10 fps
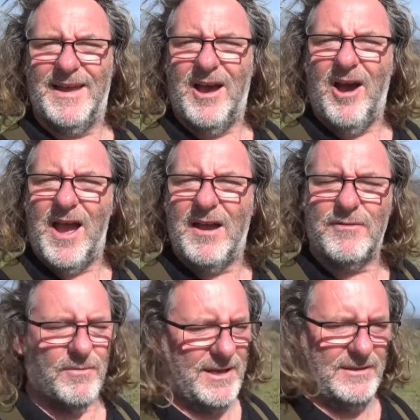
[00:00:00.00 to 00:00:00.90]
Hi
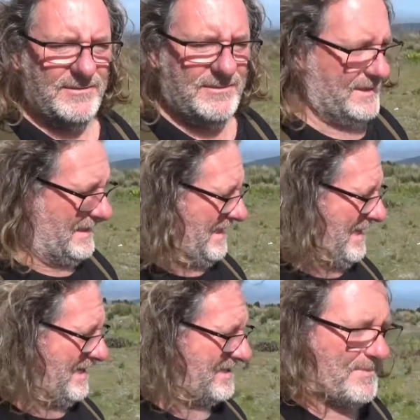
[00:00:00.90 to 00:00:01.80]
everyone,
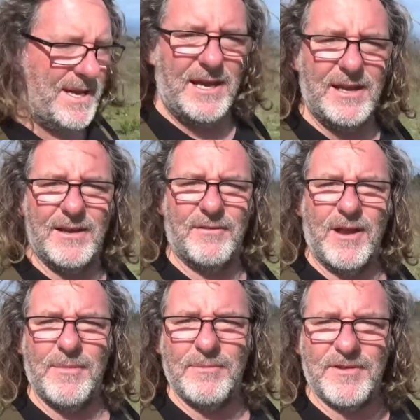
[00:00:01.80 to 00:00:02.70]
uh, it's me. I've
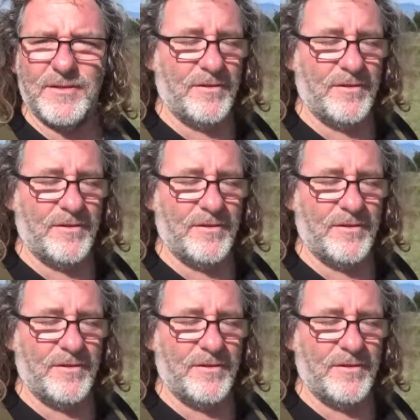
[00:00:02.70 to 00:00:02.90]
come up to the